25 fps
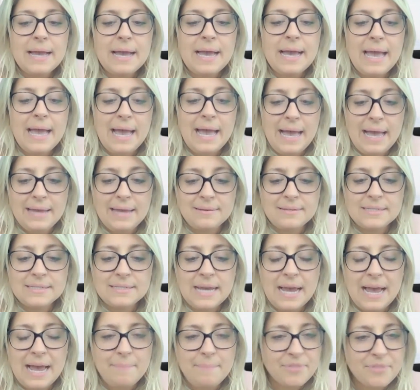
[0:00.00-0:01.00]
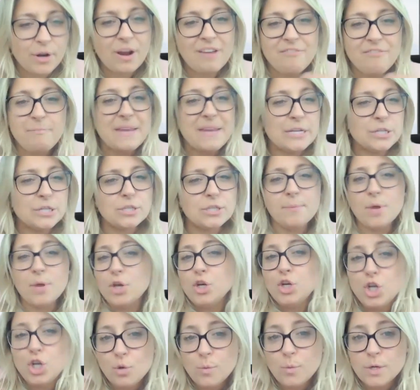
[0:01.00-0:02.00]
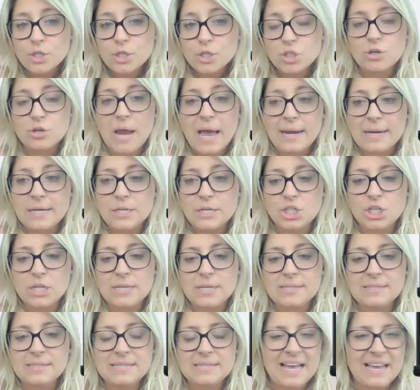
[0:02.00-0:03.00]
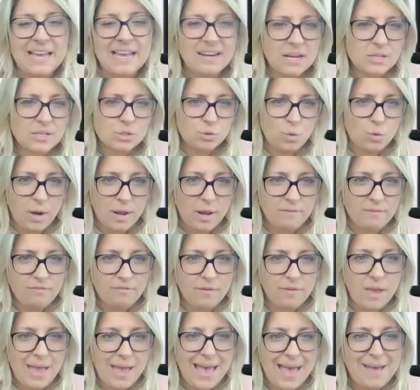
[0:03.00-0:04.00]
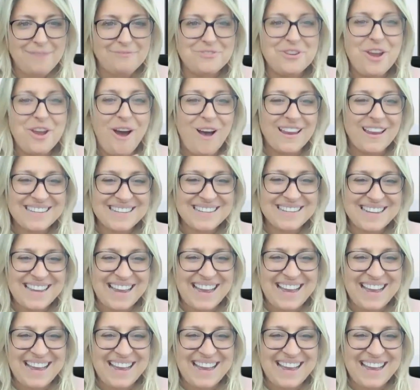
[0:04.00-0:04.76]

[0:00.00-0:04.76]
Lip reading: and there have been some newer strategies that sort of have not